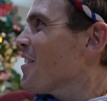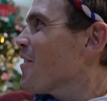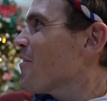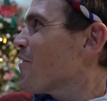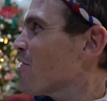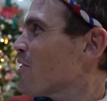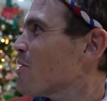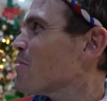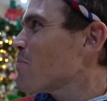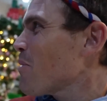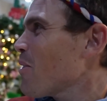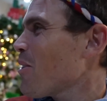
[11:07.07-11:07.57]

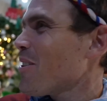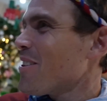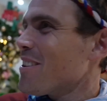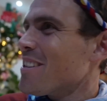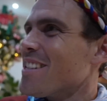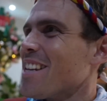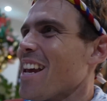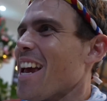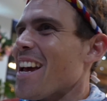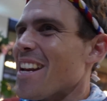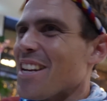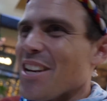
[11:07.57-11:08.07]
Fish
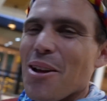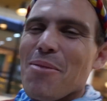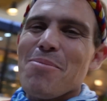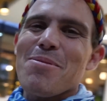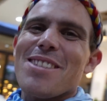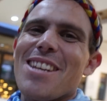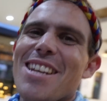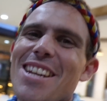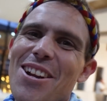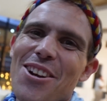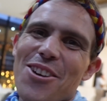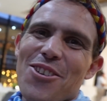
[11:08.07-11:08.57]
ponds and
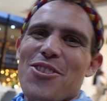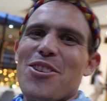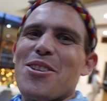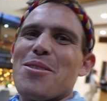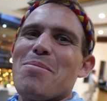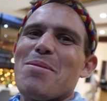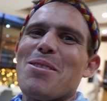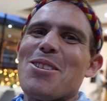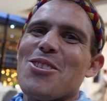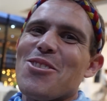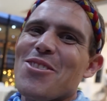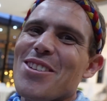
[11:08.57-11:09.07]
upside down
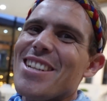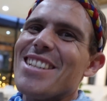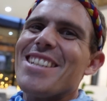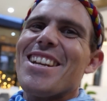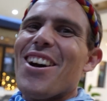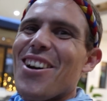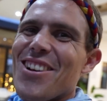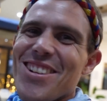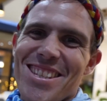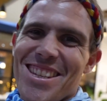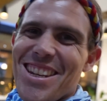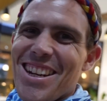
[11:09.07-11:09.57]
Christmas tree.
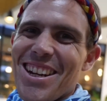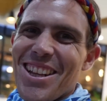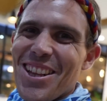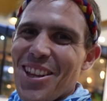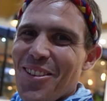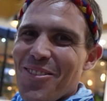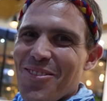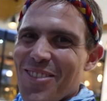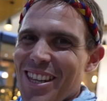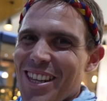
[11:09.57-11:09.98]
Dot's gonna love